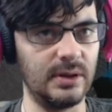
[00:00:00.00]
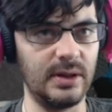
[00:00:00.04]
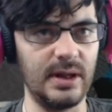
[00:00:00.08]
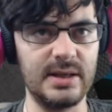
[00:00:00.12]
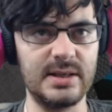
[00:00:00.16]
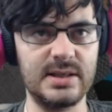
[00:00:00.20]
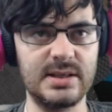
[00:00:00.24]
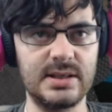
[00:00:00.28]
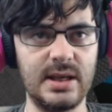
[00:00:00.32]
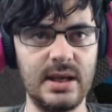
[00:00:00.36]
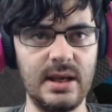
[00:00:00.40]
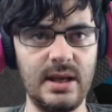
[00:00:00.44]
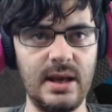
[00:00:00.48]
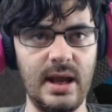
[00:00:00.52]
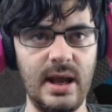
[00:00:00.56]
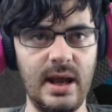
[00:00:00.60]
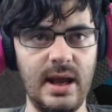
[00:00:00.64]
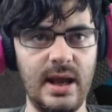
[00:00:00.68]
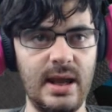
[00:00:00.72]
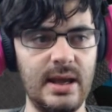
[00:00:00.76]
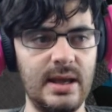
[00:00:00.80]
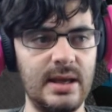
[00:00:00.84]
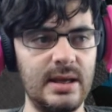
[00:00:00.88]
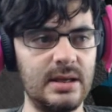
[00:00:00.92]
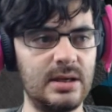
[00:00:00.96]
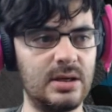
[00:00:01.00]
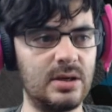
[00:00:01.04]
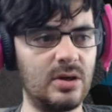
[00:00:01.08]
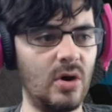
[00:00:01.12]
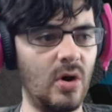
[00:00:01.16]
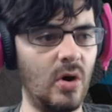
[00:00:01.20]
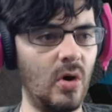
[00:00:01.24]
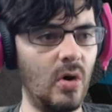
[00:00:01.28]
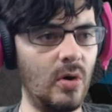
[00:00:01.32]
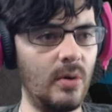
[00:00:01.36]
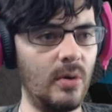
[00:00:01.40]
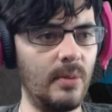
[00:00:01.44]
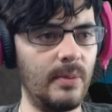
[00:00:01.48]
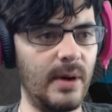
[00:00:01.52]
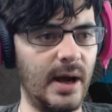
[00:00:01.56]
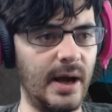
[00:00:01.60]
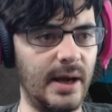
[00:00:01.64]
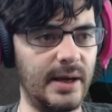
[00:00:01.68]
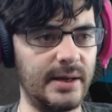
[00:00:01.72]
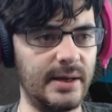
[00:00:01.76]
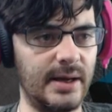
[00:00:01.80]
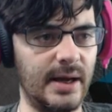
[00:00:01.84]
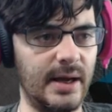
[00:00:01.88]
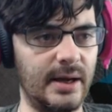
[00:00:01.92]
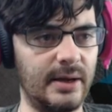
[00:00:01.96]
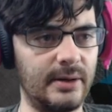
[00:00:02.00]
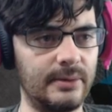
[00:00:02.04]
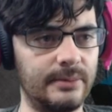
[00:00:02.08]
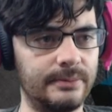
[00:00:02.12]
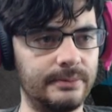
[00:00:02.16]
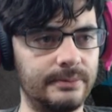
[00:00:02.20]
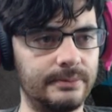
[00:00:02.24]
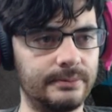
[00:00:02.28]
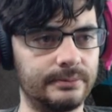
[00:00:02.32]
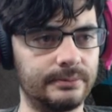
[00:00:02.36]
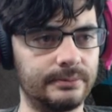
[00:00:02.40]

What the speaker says: Let's get a coal mine now.